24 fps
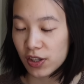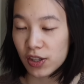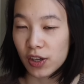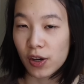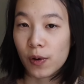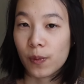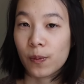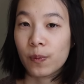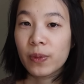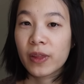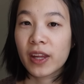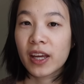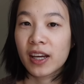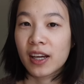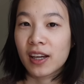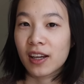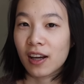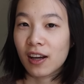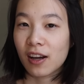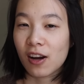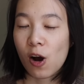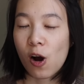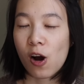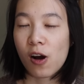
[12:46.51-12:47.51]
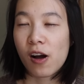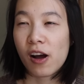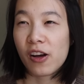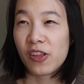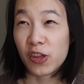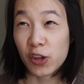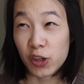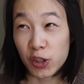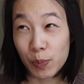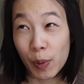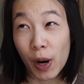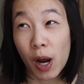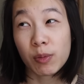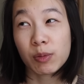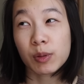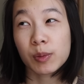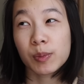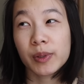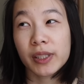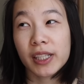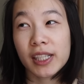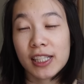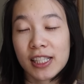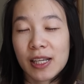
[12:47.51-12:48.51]
So there's
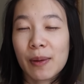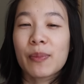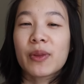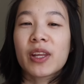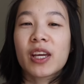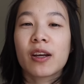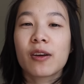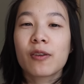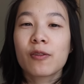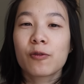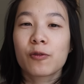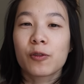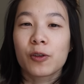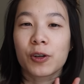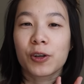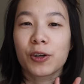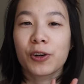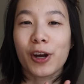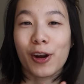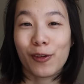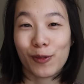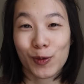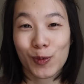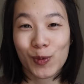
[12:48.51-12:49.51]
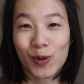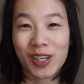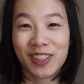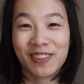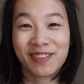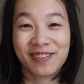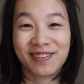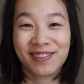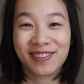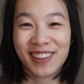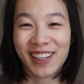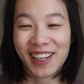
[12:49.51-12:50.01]
probably something for everyone